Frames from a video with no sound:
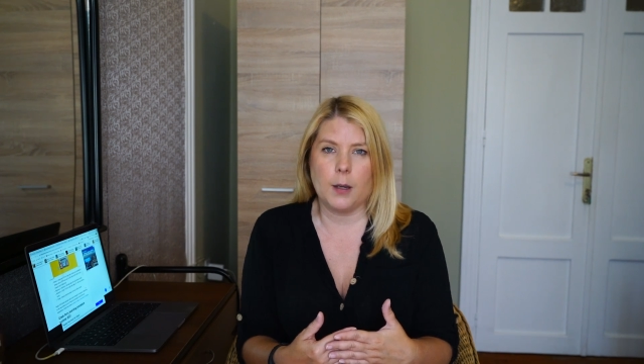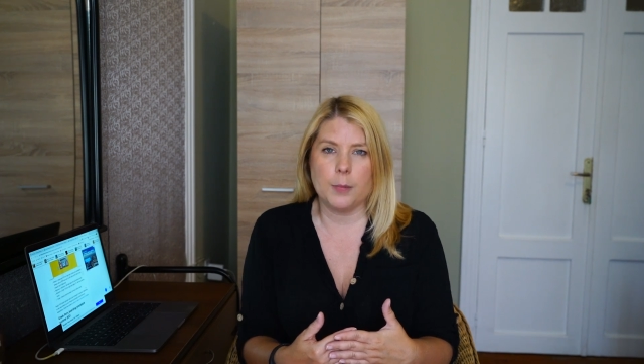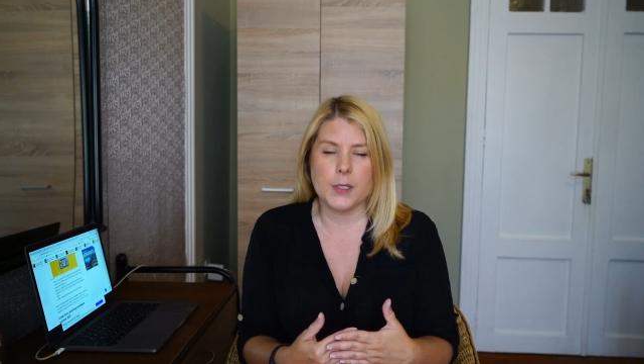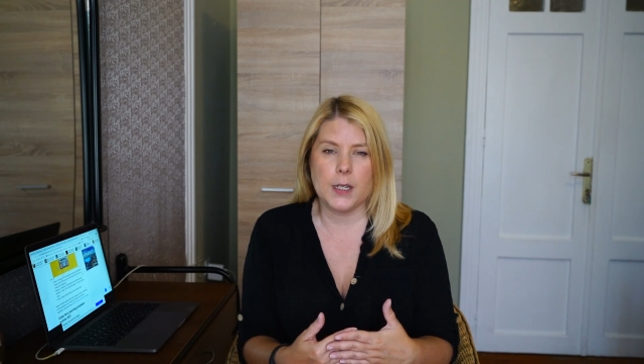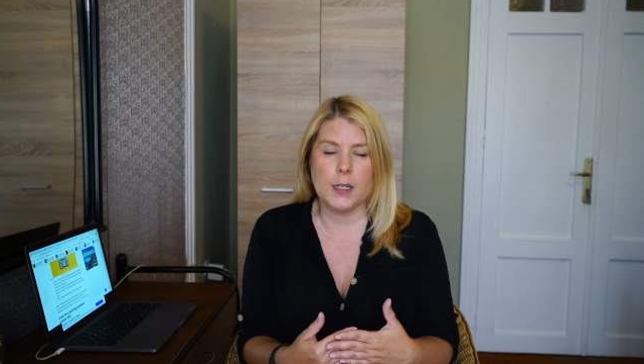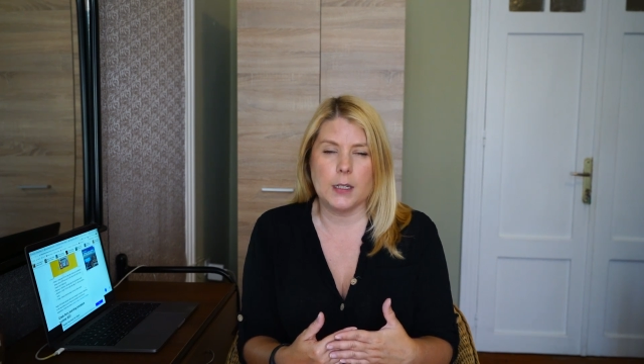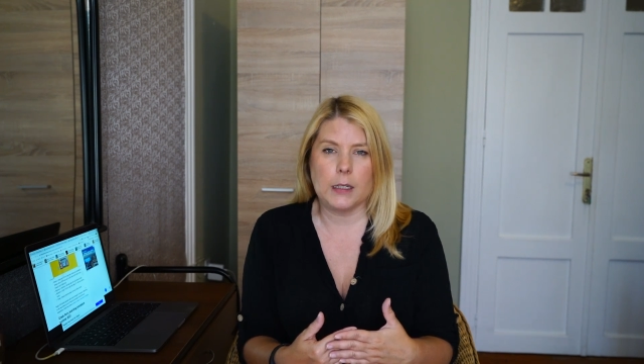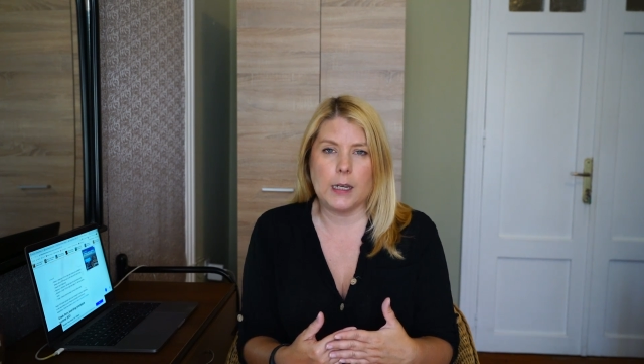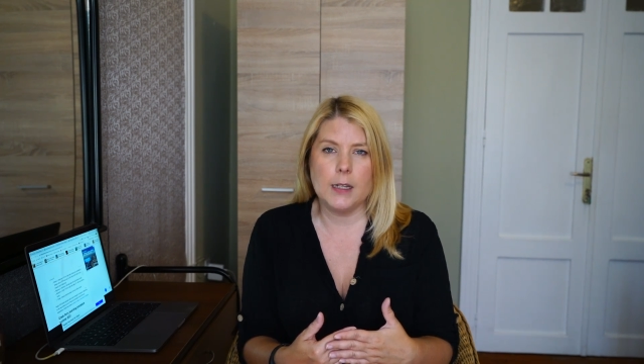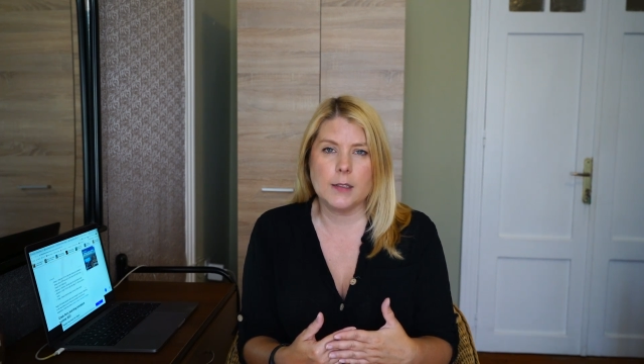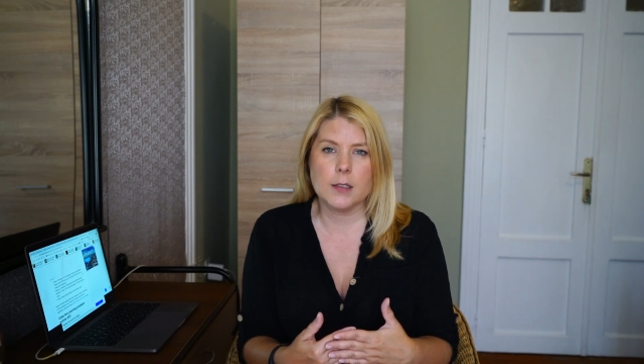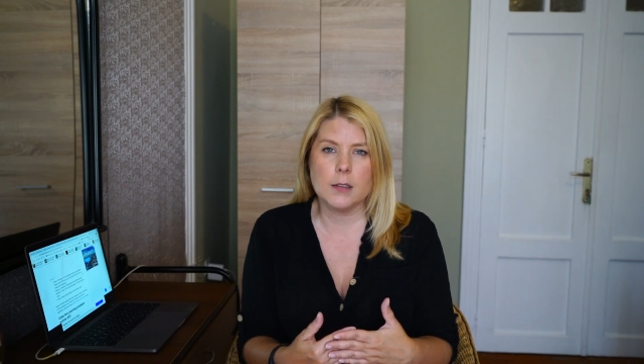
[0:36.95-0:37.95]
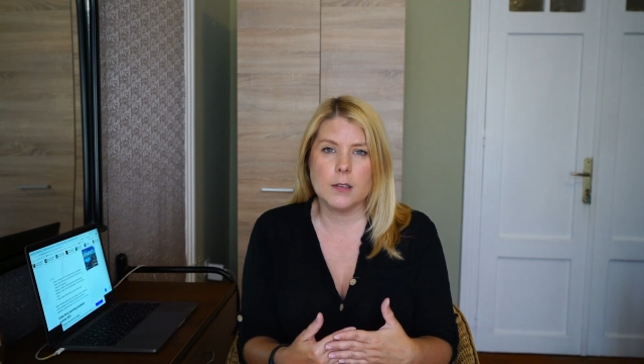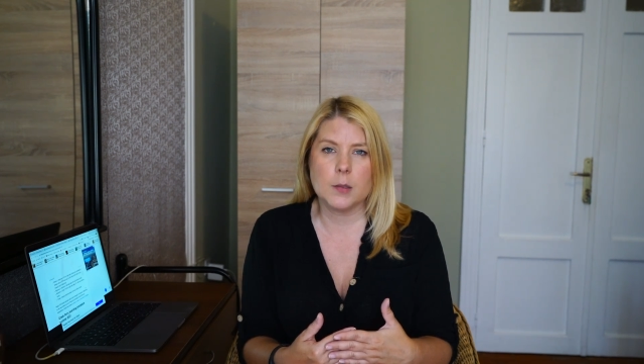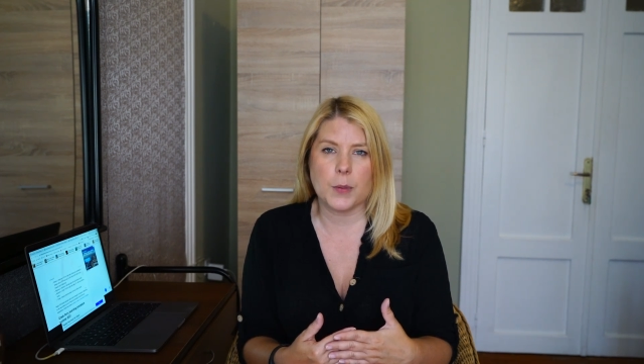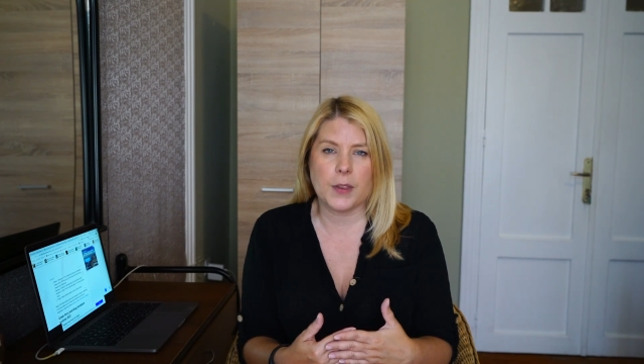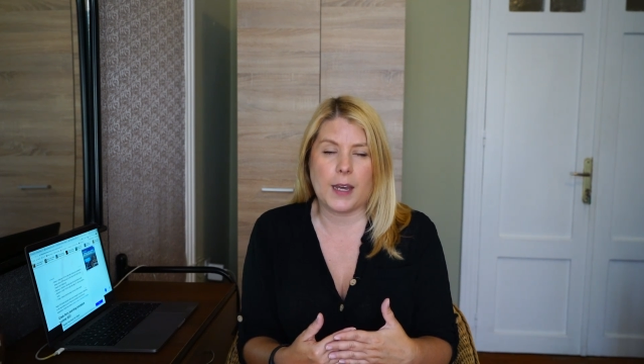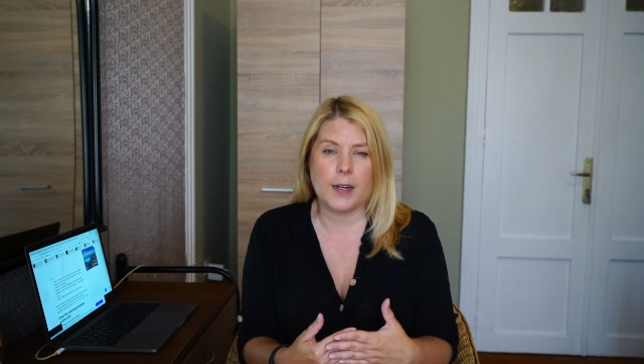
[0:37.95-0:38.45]
uptake in cases,
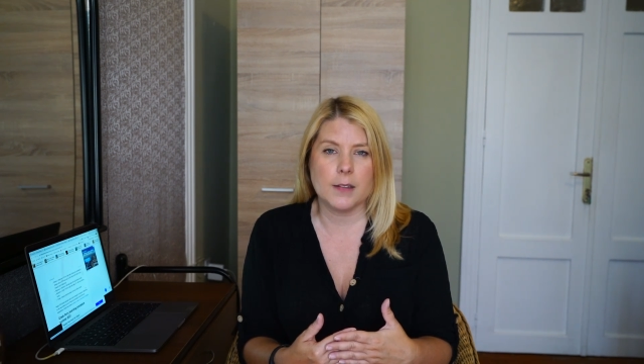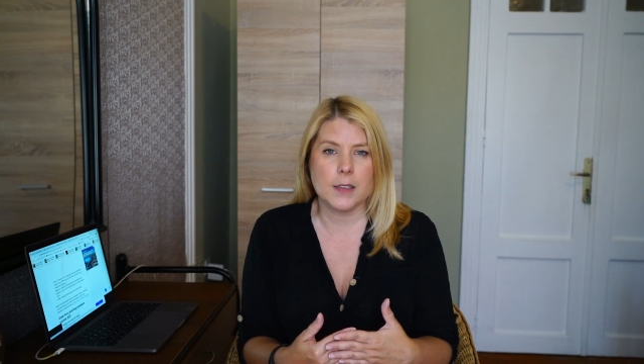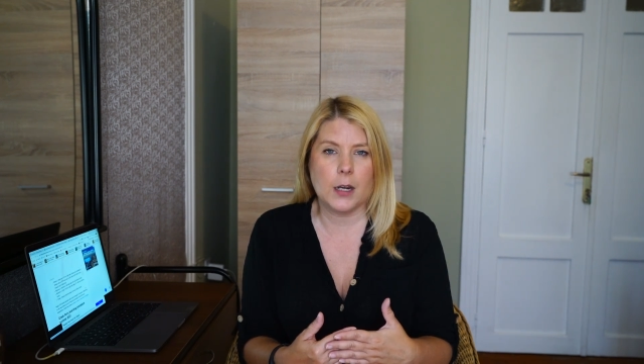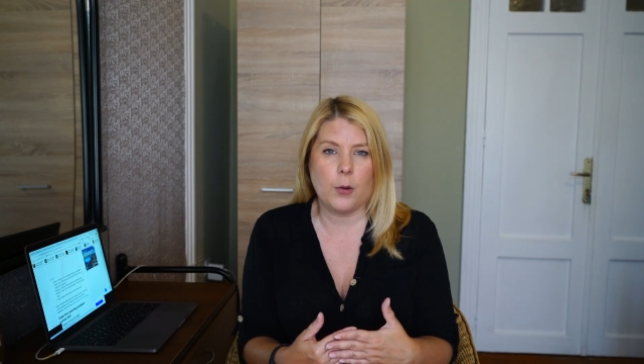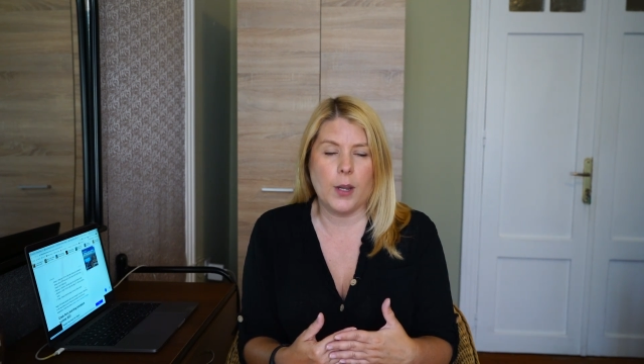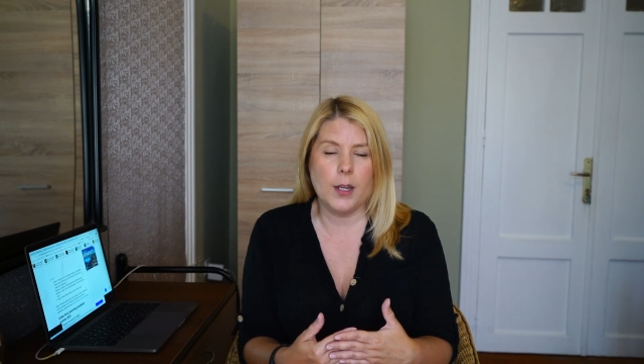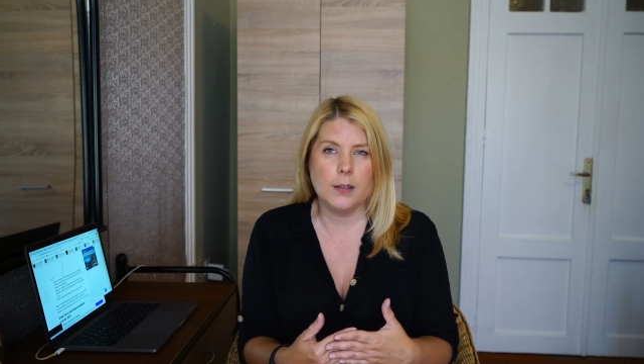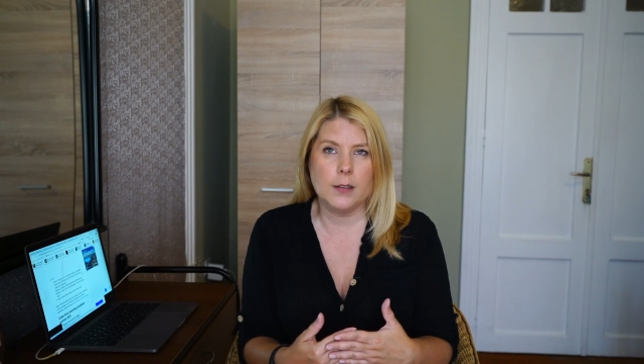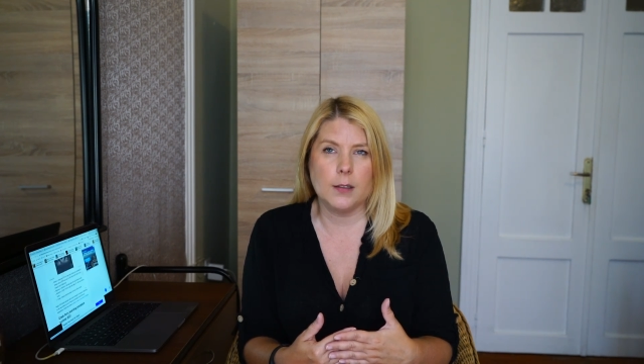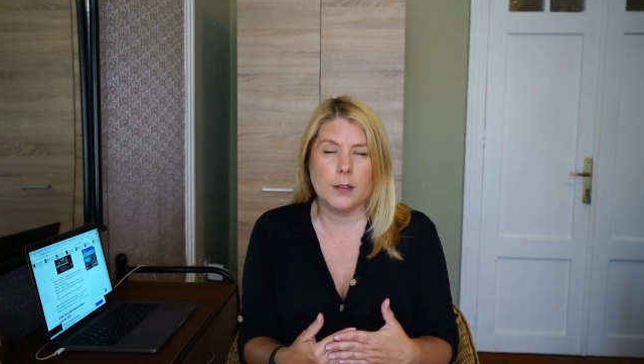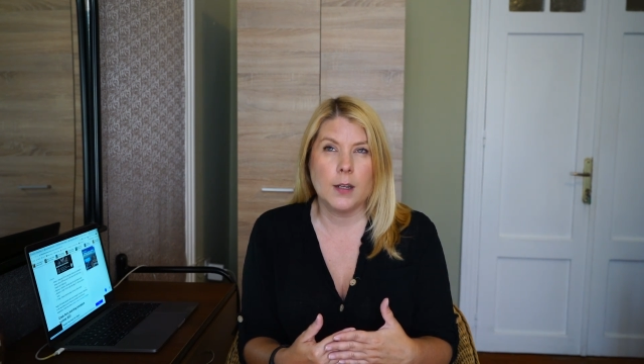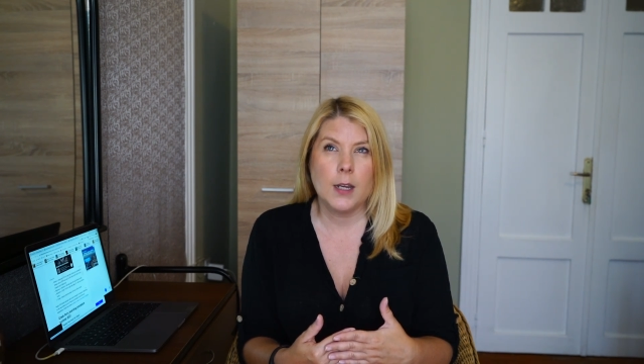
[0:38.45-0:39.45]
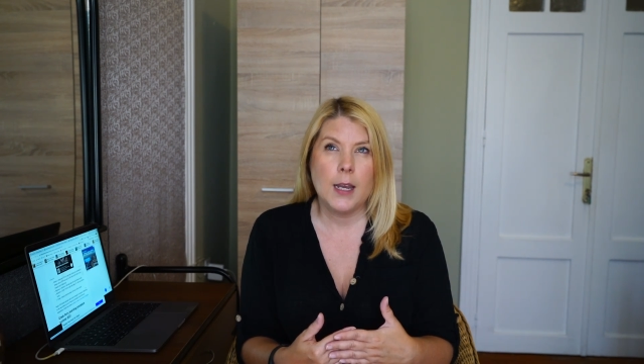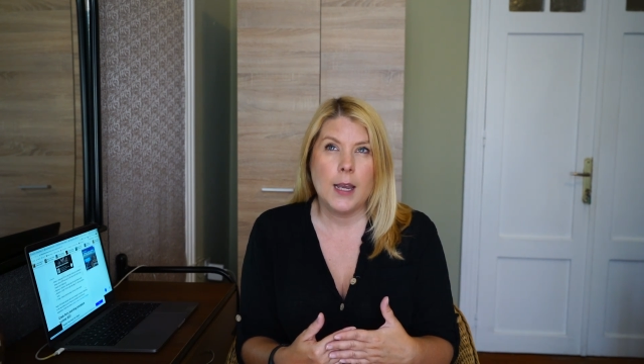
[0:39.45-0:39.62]
but that has now ended.